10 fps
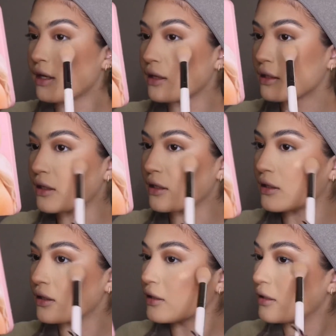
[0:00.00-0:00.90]
and
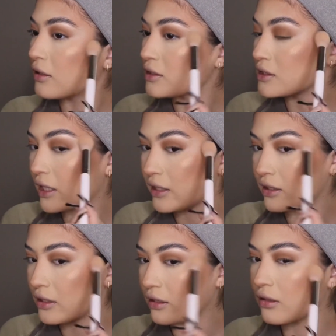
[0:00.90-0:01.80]
then I'll just add it
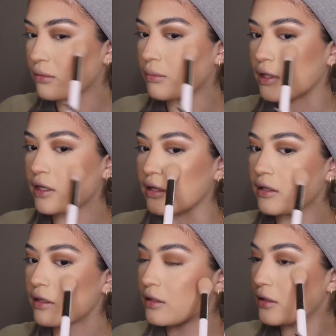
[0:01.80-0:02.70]
like on my
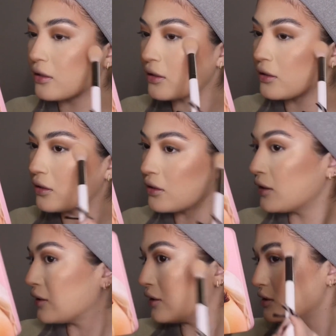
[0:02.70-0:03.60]

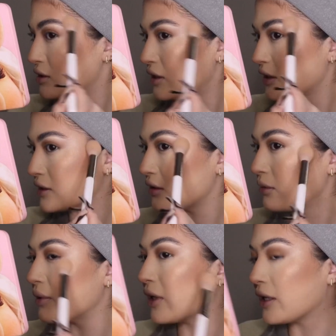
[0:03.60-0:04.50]
cheeks a little
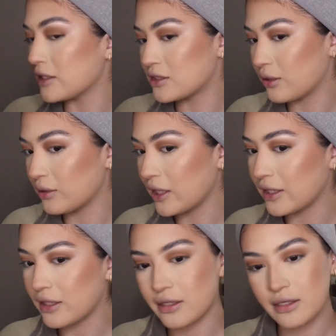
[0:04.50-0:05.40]
bit, and it's so
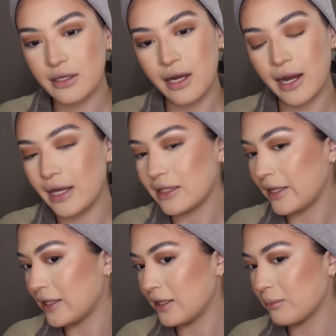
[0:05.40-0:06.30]
like
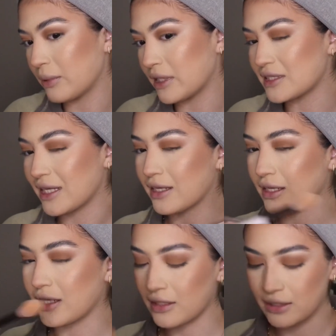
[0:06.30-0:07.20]
highlighting, but it's like
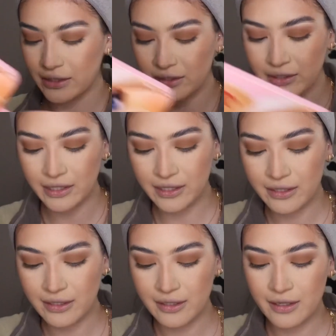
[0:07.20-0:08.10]
glittery,
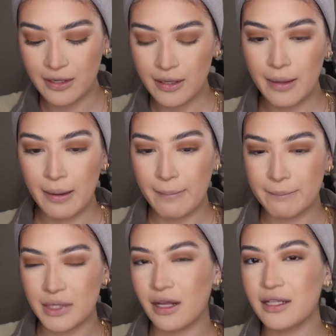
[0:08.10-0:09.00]

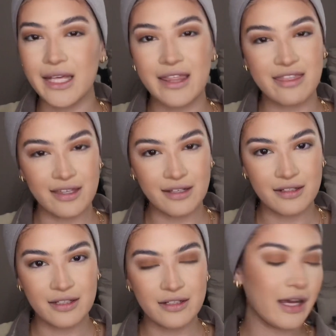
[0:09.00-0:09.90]
but not like thick
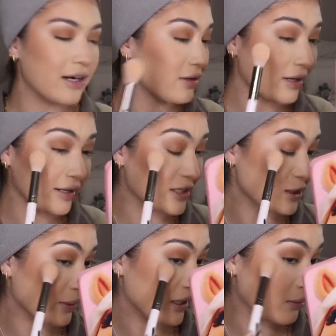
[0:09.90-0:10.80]
glitter. I don't know how to
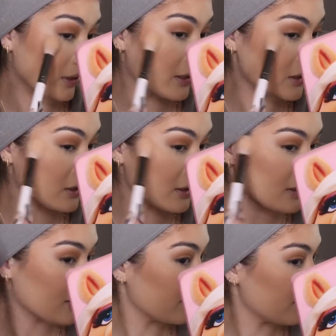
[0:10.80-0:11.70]
explain it, but it's just